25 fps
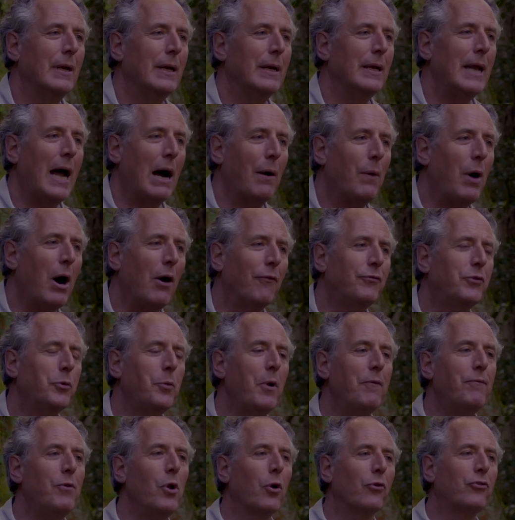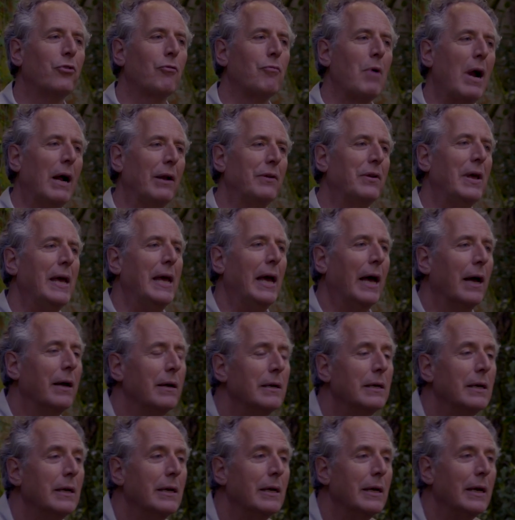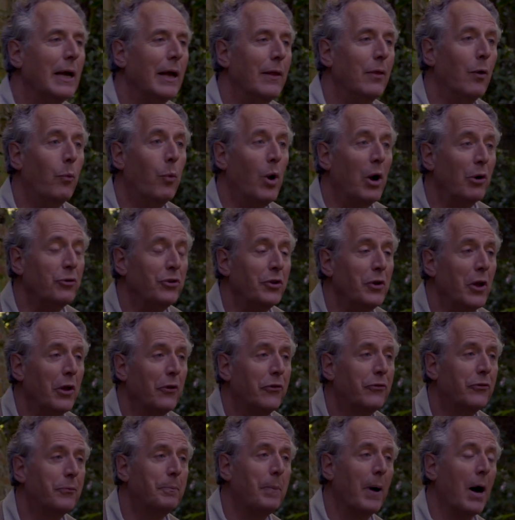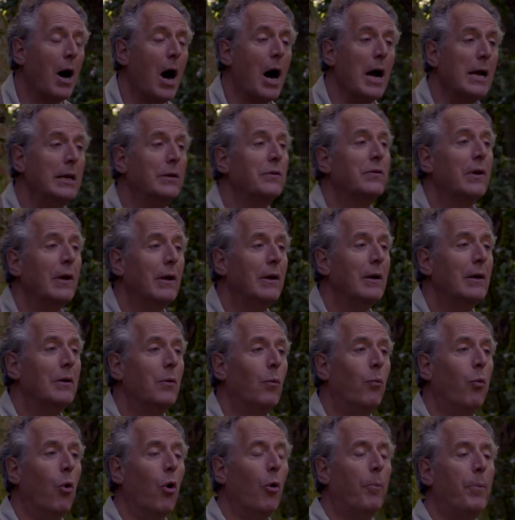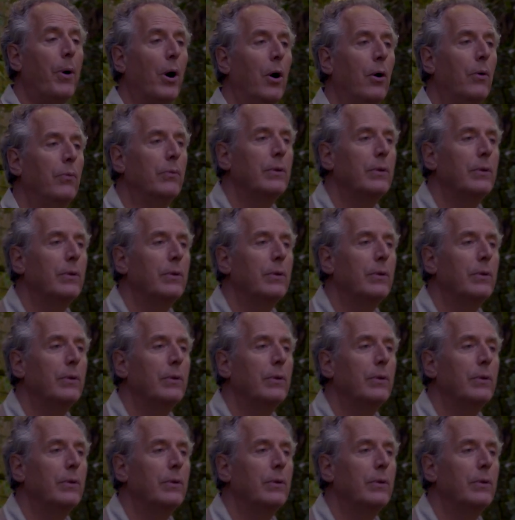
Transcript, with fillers: Now, after we've looked around here in the wilderness behind Walpole,